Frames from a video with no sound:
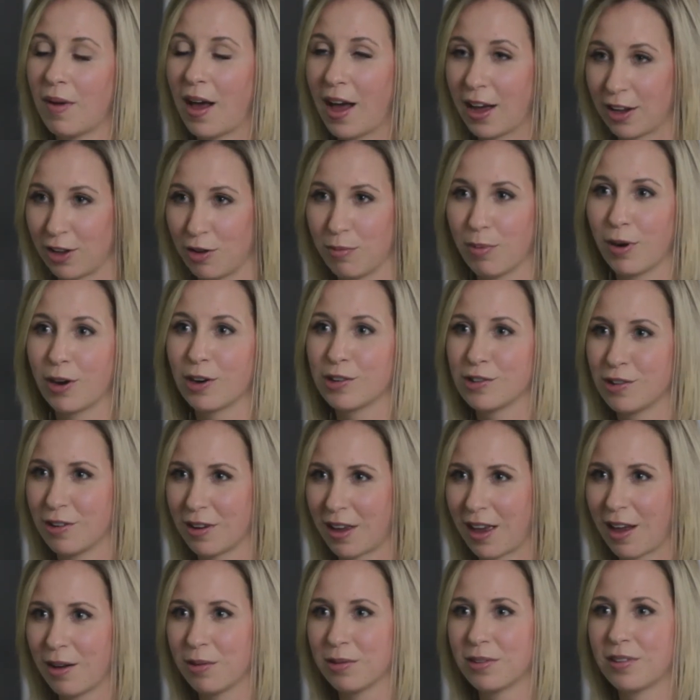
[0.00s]
Acupuncture
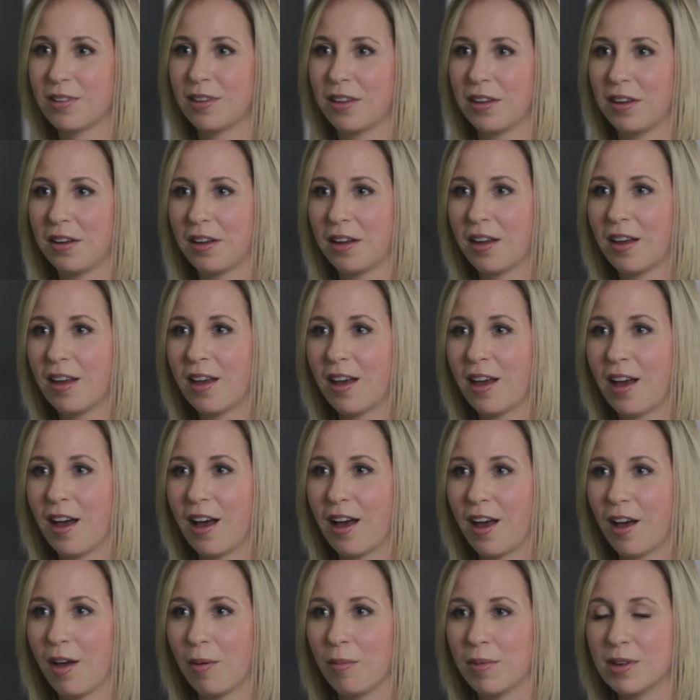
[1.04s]
and counseling
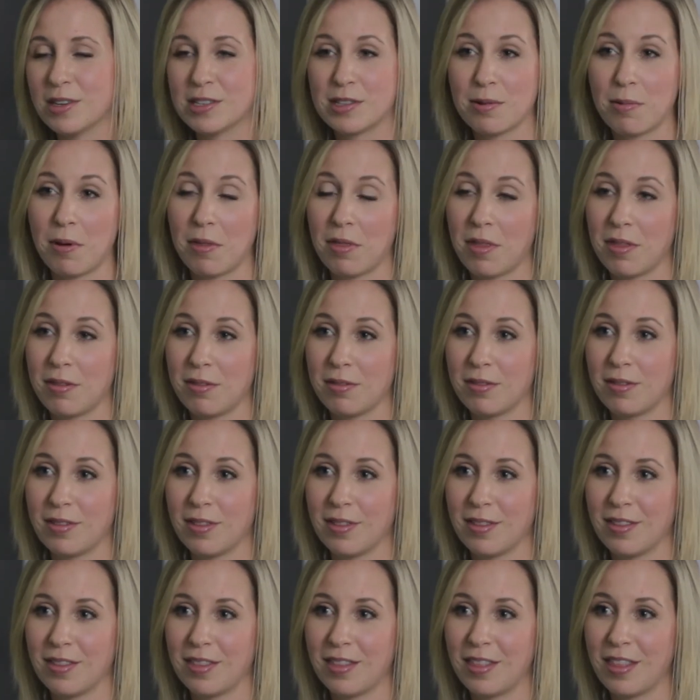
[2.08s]
is the one
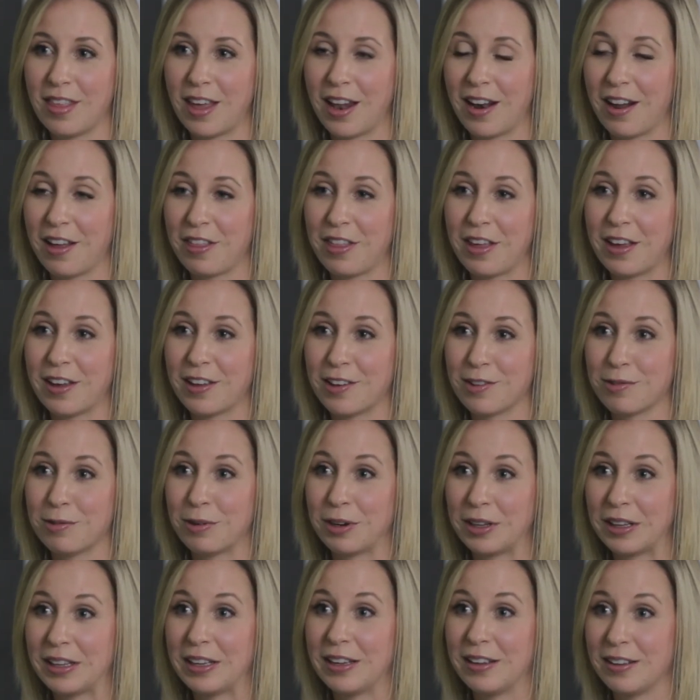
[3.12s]
that I think is
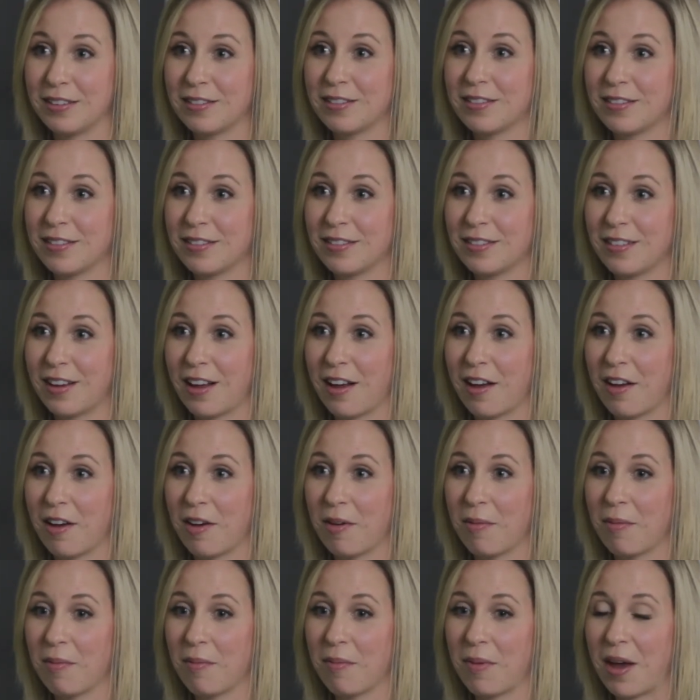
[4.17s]
really
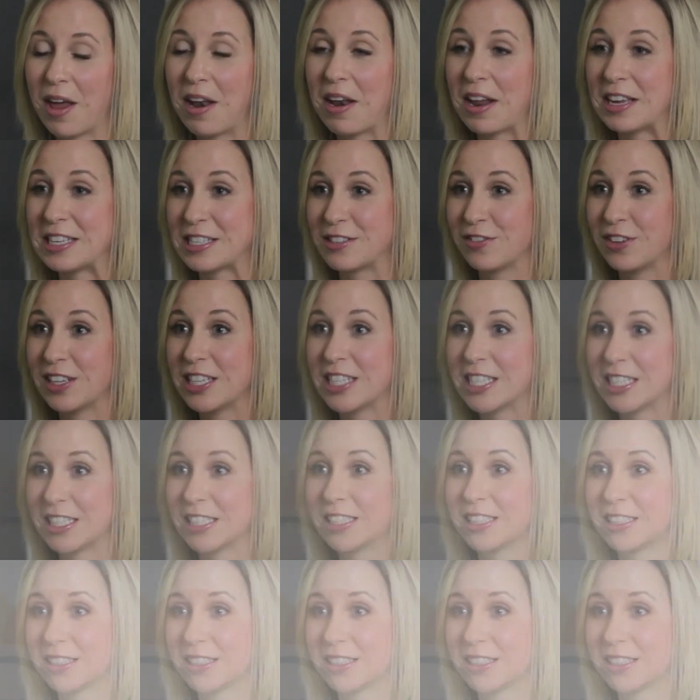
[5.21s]
a nice fit.